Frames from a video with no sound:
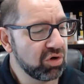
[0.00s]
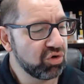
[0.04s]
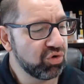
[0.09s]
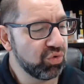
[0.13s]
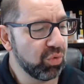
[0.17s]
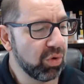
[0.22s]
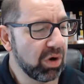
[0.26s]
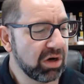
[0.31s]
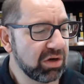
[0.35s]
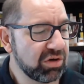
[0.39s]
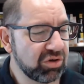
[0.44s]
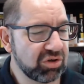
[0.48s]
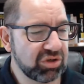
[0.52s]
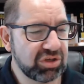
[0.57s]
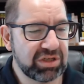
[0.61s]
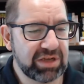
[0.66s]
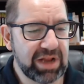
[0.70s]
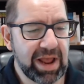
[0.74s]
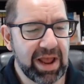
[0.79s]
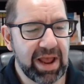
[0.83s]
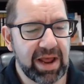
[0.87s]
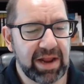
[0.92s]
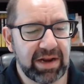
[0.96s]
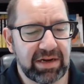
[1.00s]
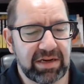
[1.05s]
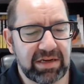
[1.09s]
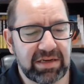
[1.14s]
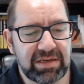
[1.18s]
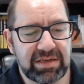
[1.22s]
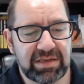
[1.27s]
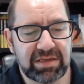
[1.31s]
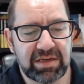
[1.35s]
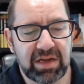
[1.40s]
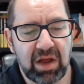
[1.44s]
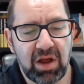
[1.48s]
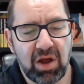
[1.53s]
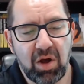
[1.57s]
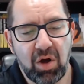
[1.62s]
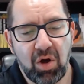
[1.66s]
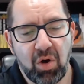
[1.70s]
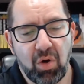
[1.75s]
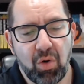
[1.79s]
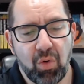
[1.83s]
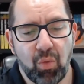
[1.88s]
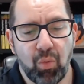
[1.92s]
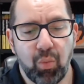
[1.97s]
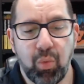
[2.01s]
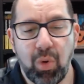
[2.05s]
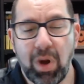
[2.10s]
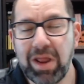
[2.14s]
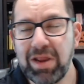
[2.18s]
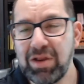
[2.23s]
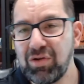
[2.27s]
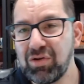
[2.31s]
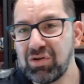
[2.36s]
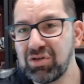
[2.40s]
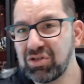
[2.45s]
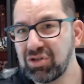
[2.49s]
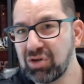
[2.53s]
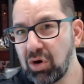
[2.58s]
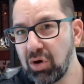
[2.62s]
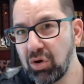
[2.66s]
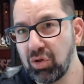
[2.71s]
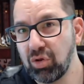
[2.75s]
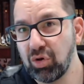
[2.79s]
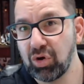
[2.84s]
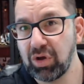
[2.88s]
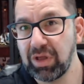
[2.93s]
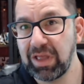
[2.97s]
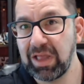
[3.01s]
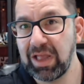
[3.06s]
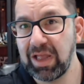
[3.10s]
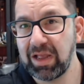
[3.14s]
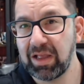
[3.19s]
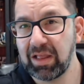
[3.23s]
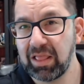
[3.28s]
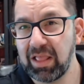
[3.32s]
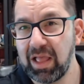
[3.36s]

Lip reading: to understand is when you start looking at